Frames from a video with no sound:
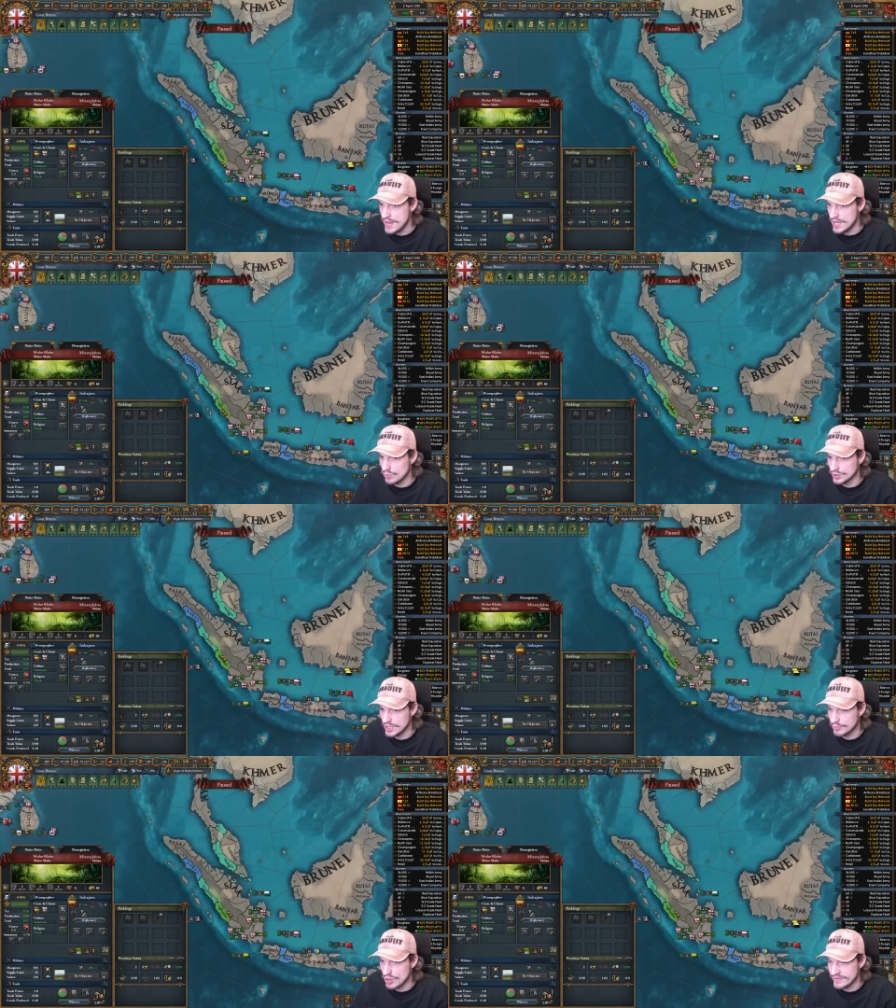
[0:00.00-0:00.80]
and we'll
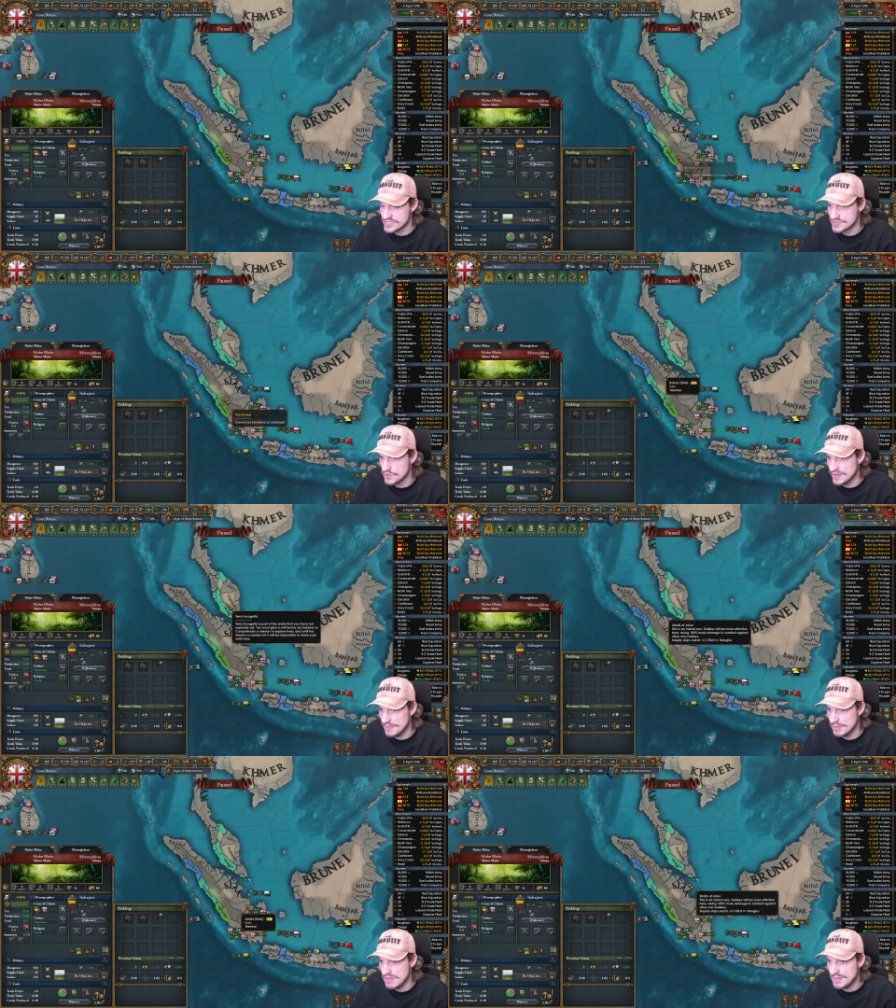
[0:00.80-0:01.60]
take provinces from
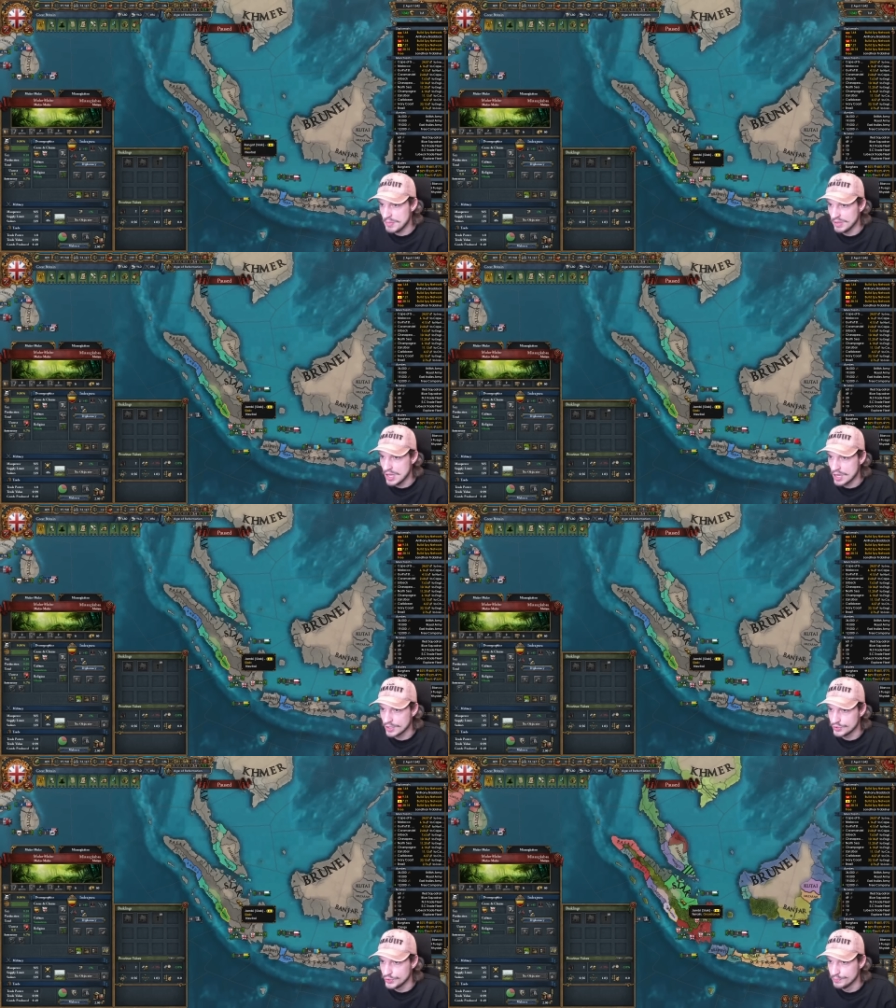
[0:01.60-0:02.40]
them, and maybe
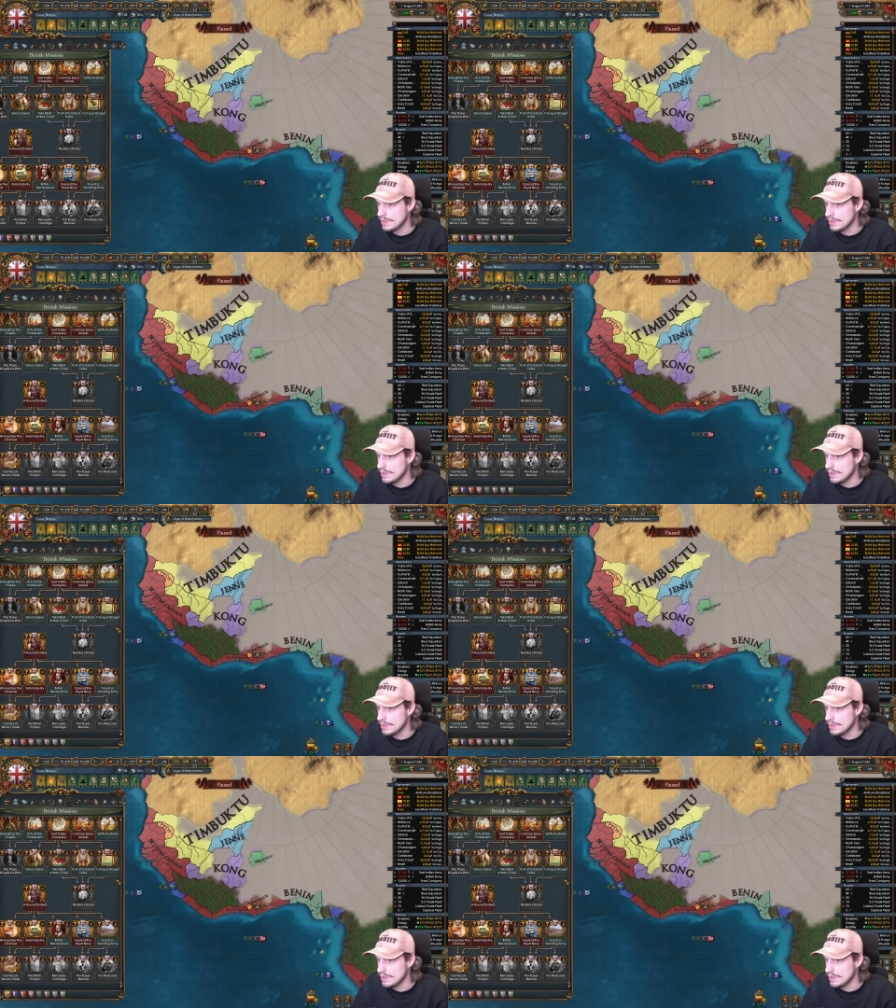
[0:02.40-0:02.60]
Malacca too.